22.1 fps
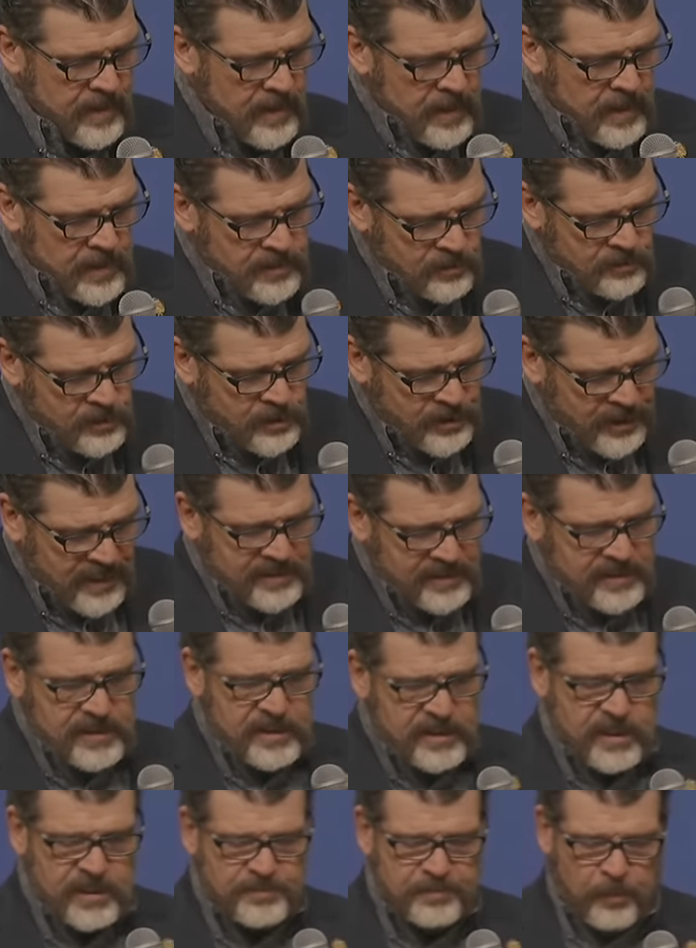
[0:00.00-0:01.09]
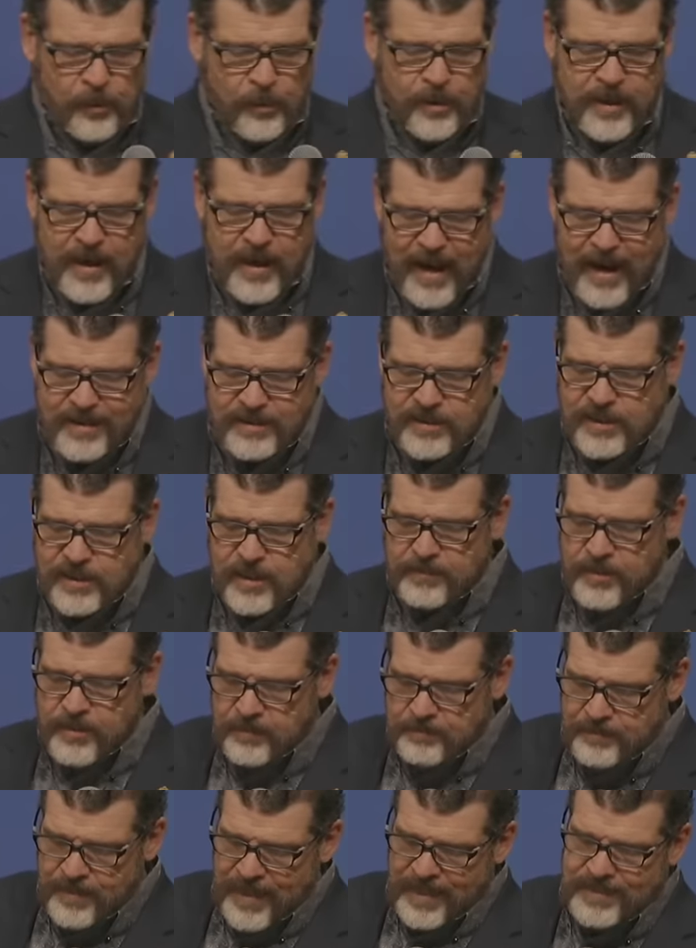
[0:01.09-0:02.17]
So, Jesus has pointed out some of
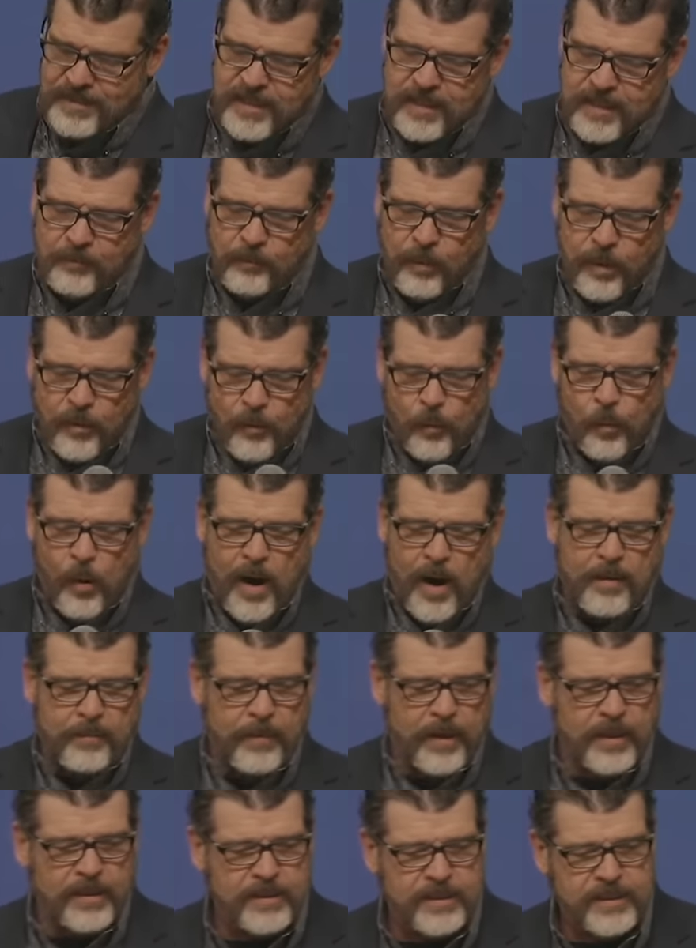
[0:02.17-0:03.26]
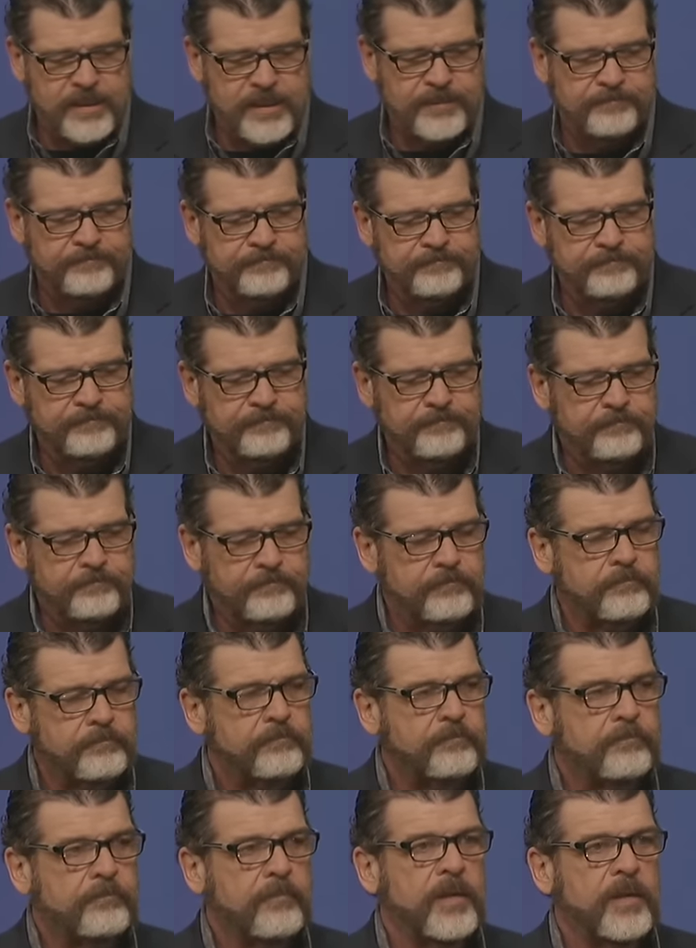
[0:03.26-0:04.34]
the basic requirements
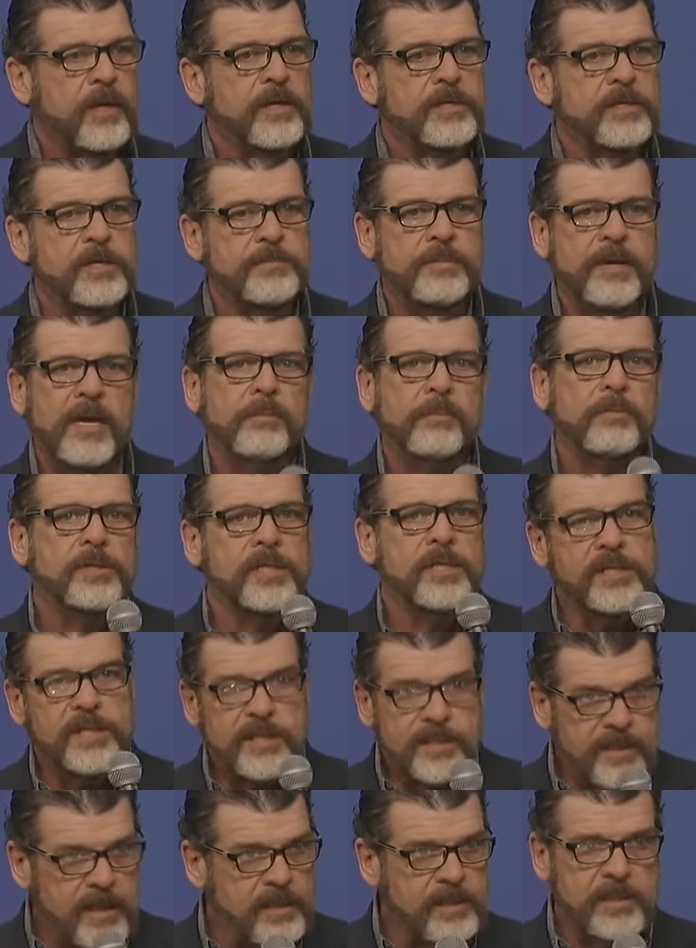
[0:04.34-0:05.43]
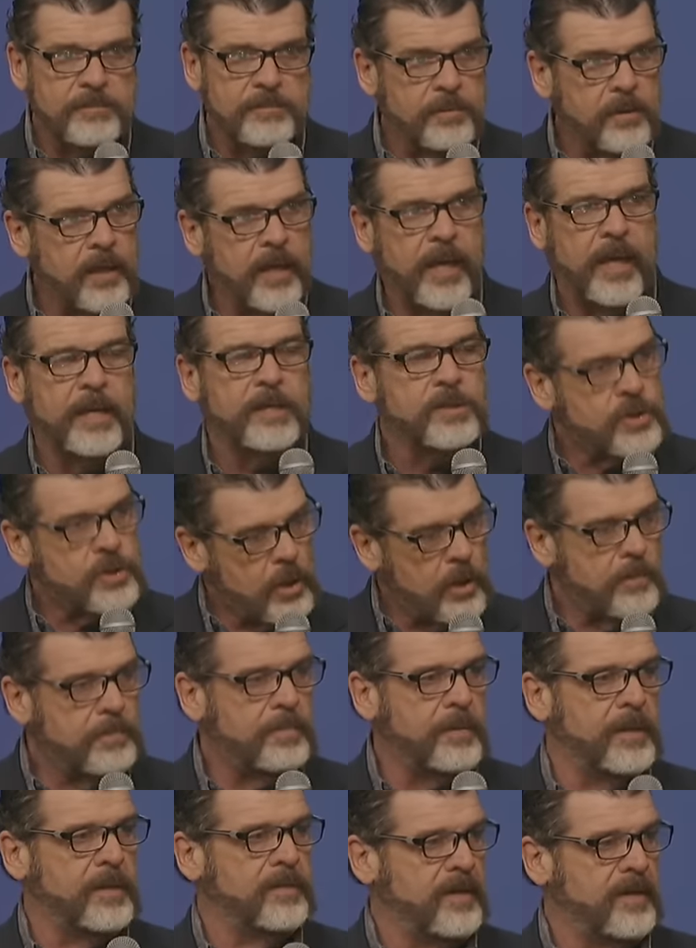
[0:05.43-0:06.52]
to be able to sensibly
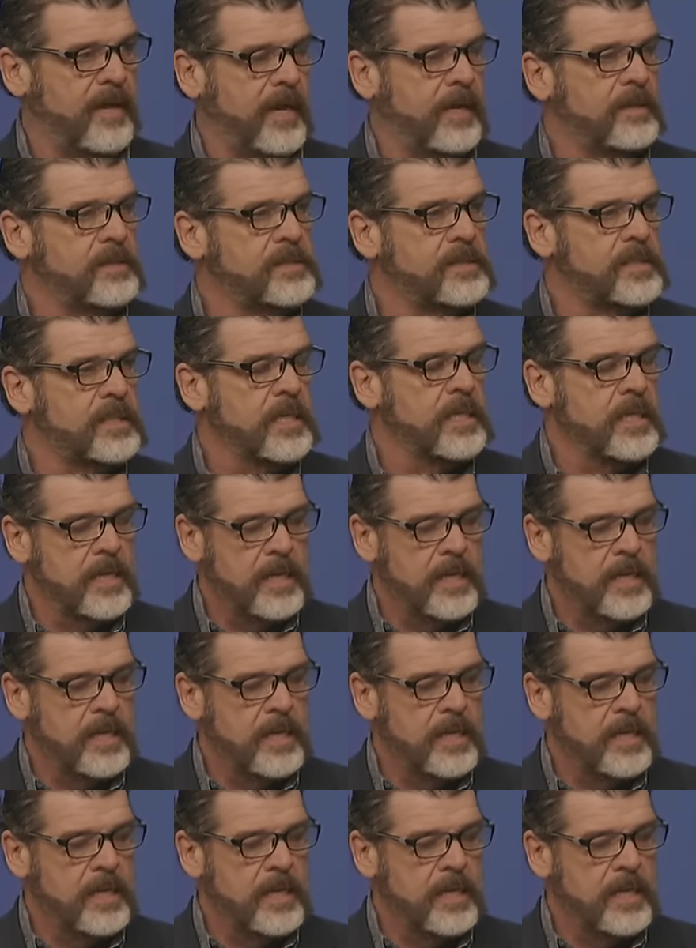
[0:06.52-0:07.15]
interpret things.